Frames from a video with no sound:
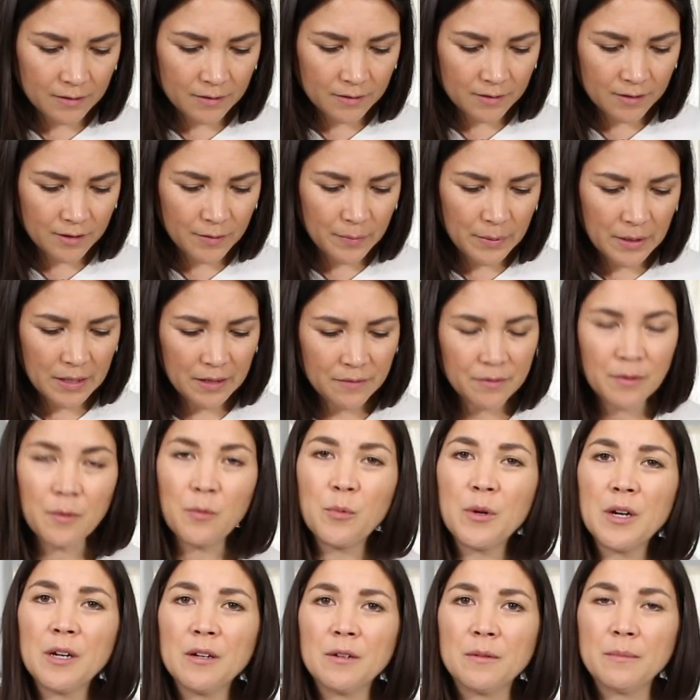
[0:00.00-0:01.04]
It's a bit of a
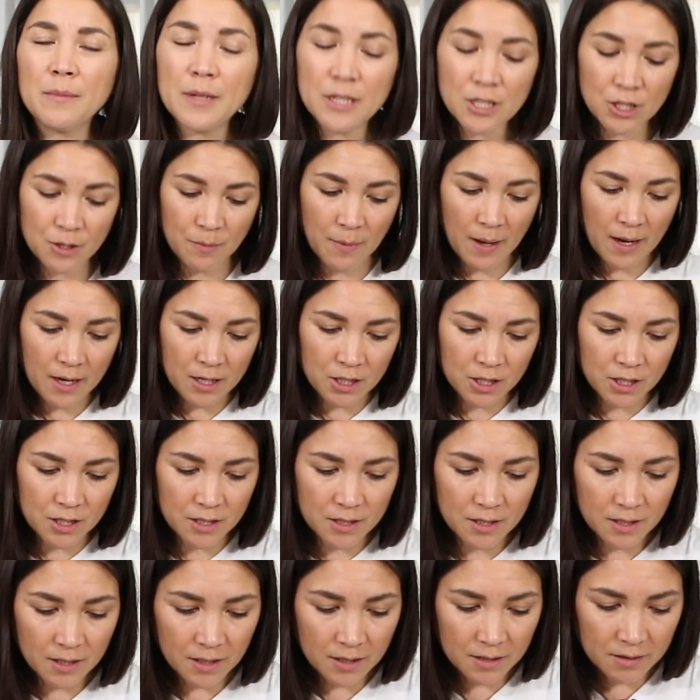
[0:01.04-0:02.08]
weird mishmash,
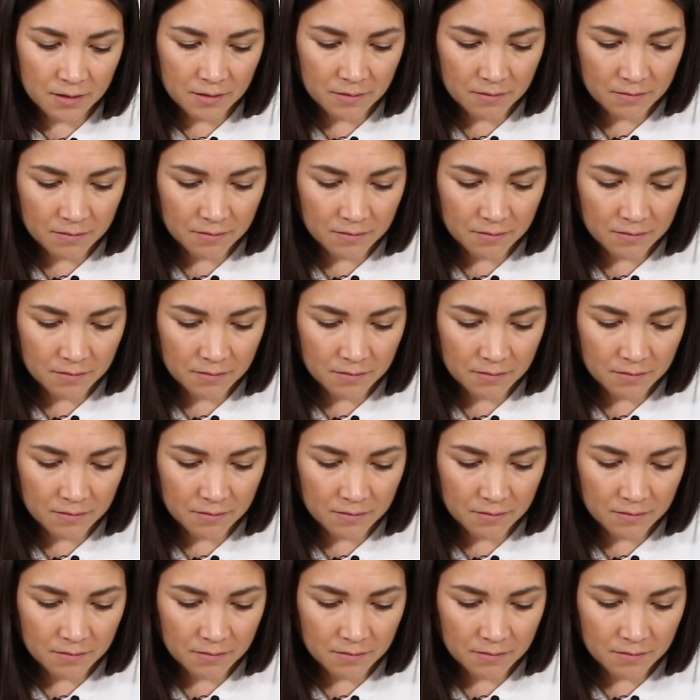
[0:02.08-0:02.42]
isn't it?